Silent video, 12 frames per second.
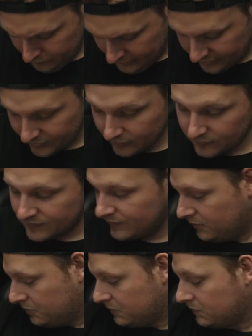Make sure there's
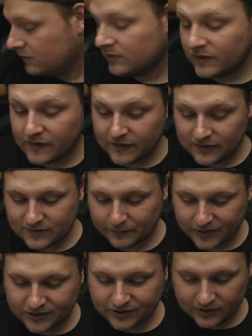no things on
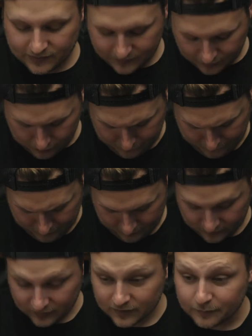my shirt so I don't have to
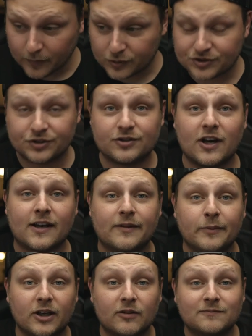motion track
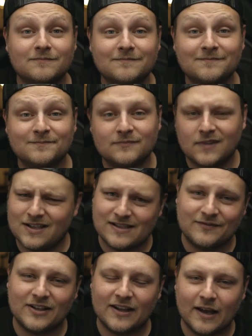them out, because
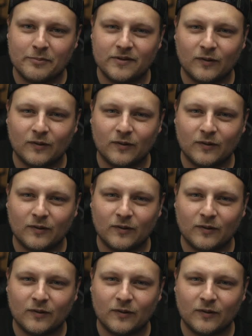I've done that